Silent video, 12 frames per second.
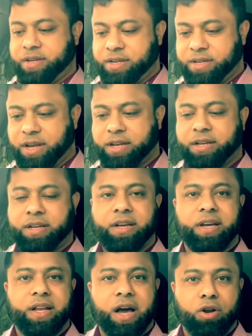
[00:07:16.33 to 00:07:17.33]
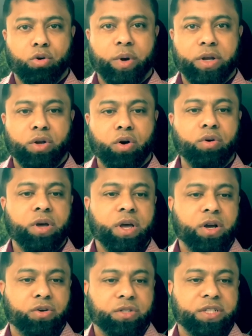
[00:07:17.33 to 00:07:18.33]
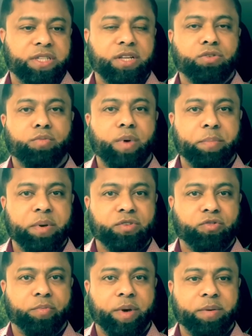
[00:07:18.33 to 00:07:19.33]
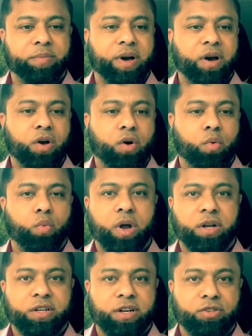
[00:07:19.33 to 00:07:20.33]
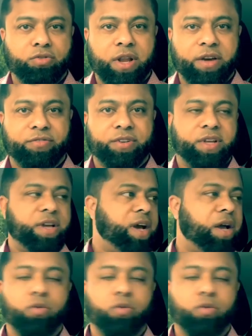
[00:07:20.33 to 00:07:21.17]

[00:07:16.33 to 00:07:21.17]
done and how do I know because it says on my piece of paper one turn to left I